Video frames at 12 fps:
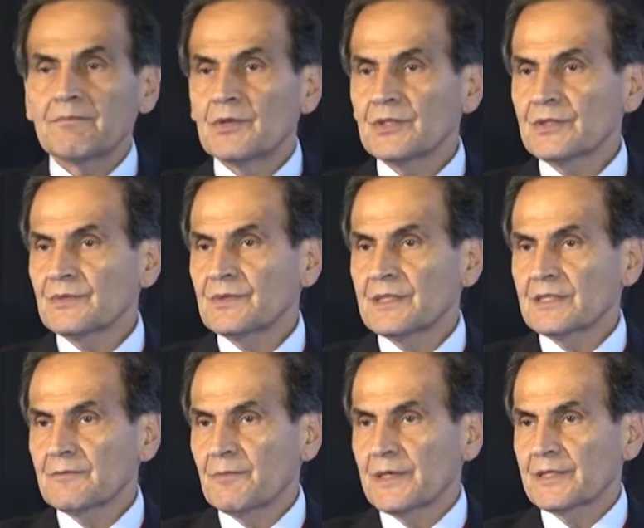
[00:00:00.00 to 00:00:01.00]
Most of
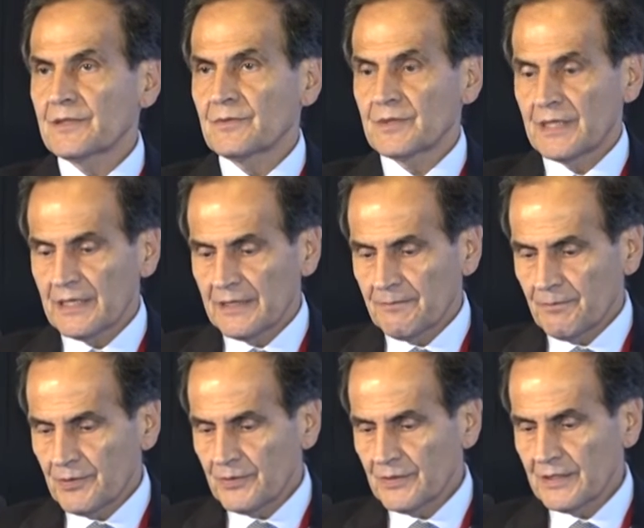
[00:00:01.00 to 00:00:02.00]
these patients with
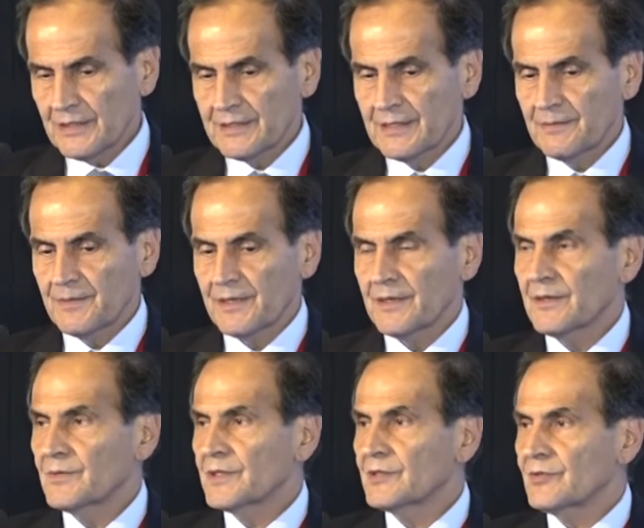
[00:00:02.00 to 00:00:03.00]
hypoglycemia
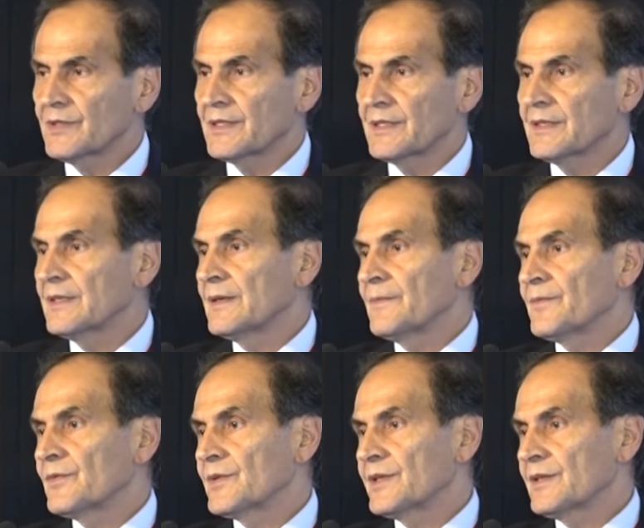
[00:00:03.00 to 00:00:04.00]
were treated
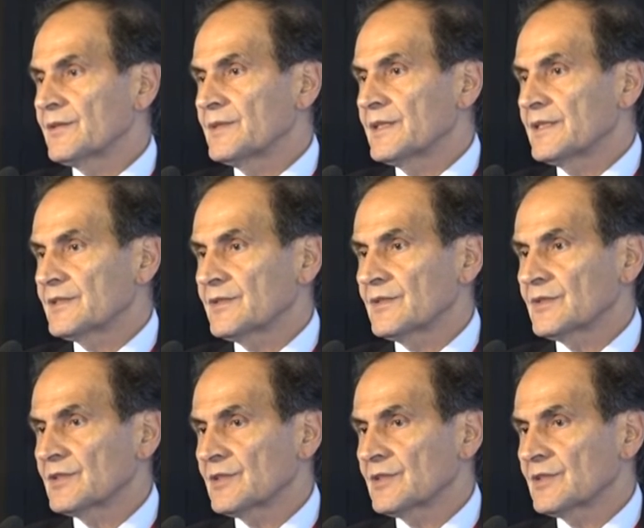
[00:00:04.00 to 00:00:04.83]
with a combination of